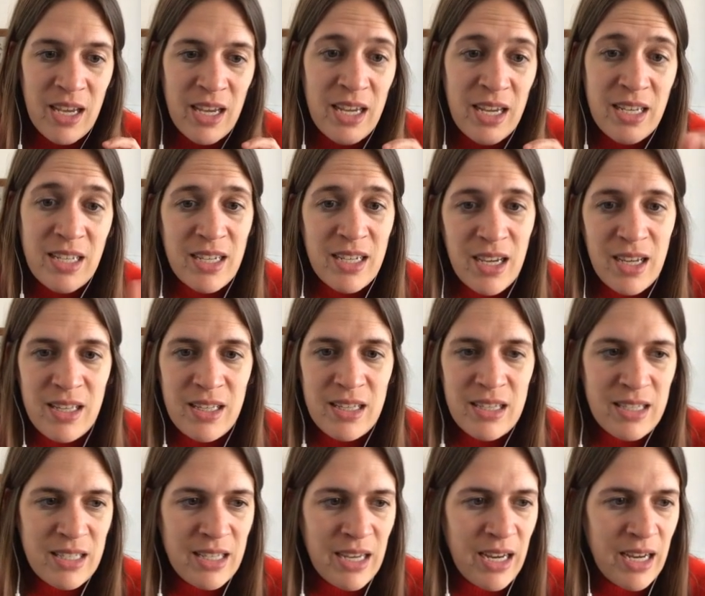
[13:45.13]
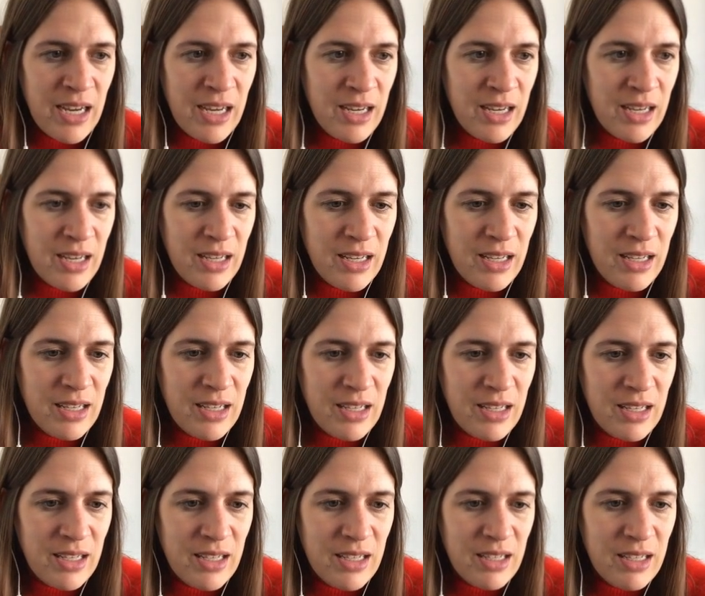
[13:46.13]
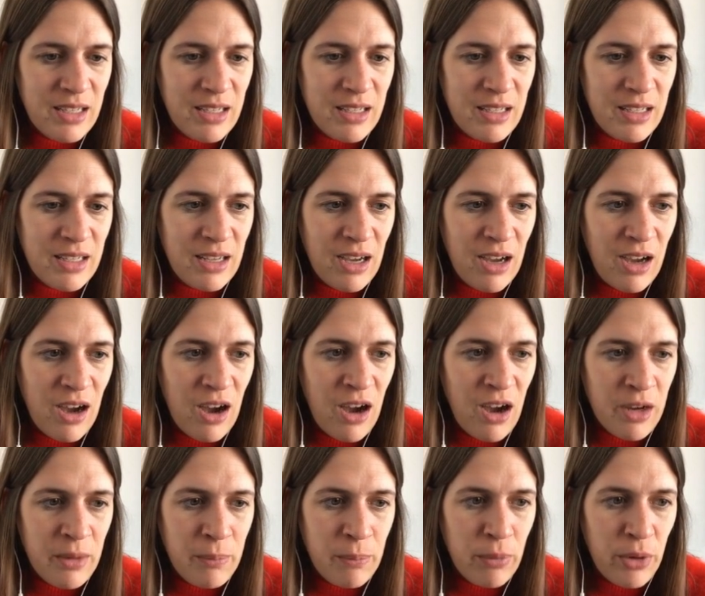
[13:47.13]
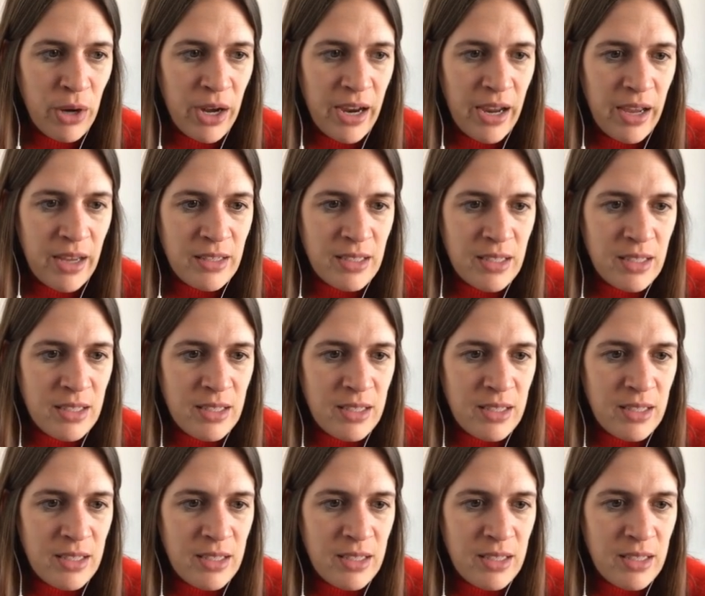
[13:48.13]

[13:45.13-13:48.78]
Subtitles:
it does stay on brand.